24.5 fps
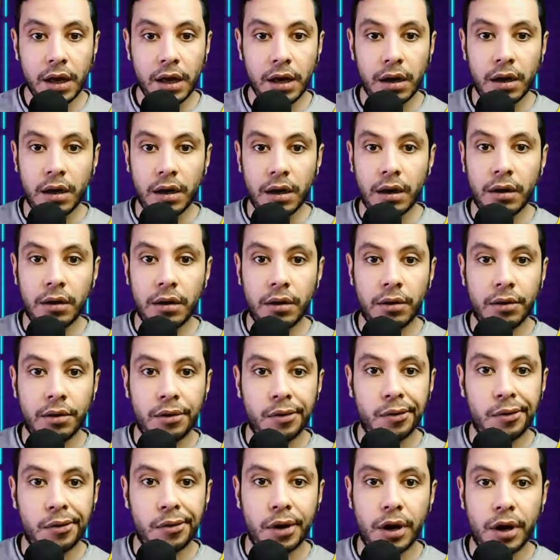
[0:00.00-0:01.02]

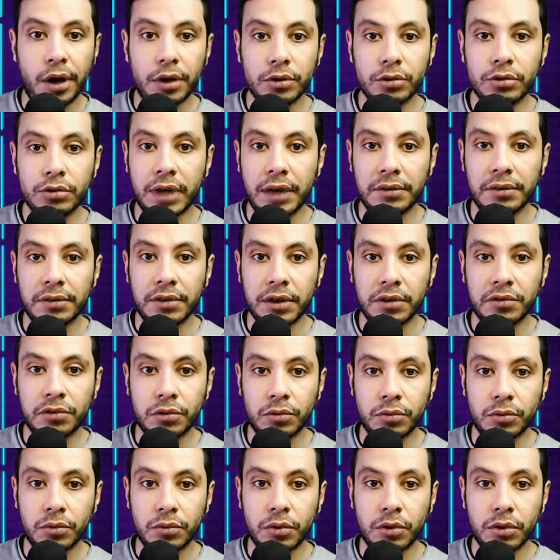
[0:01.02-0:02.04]
are you traveling for
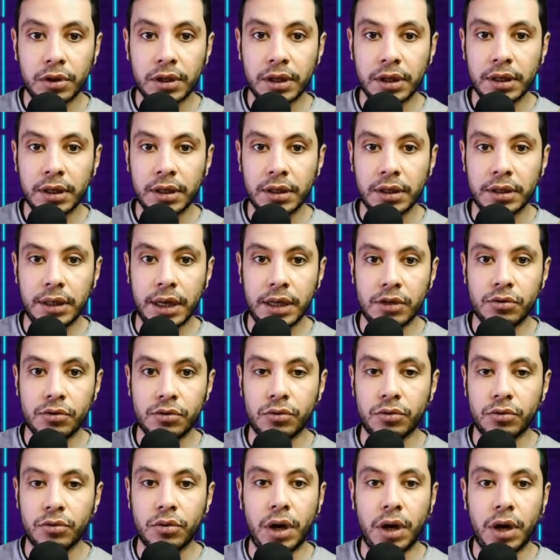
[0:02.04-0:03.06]
work? Yes
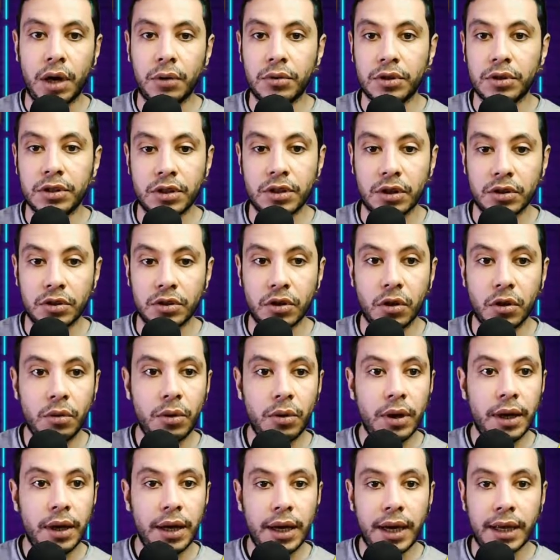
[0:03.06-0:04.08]
or no? I will say no.
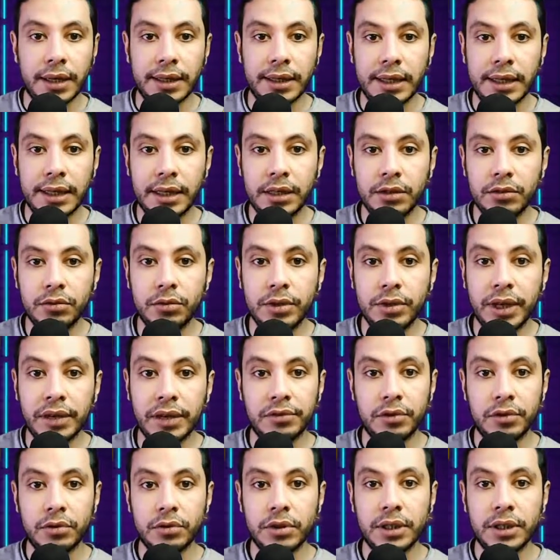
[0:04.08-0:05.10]
And here you
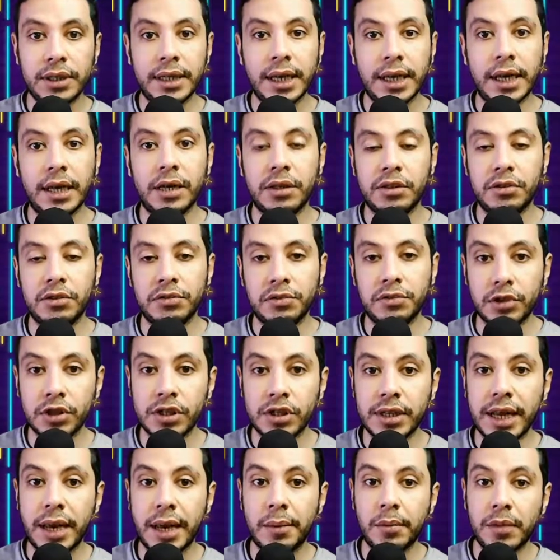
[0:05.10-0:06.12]
give your details,
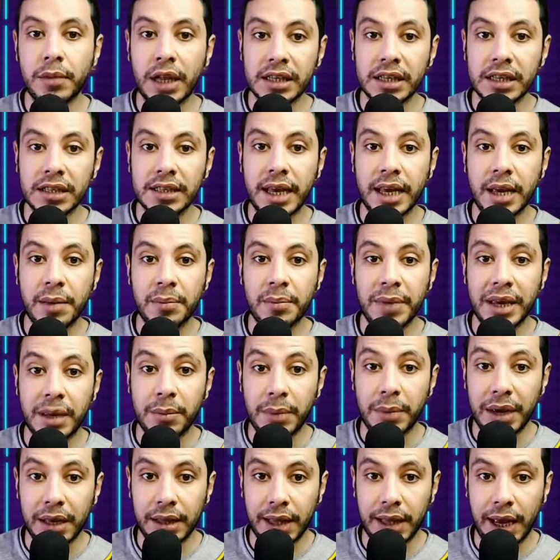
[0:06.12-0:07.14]
first name, last name,
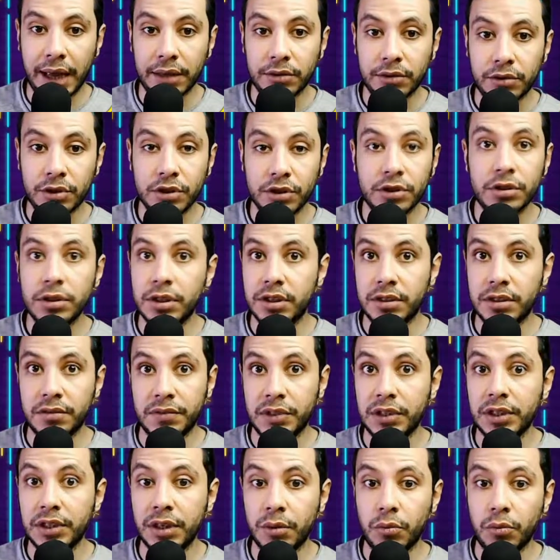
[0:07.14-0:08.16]
email address. It's
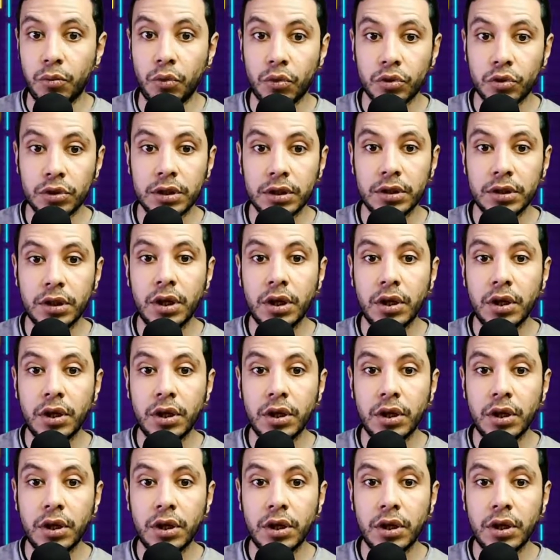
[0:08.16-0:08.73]
very important.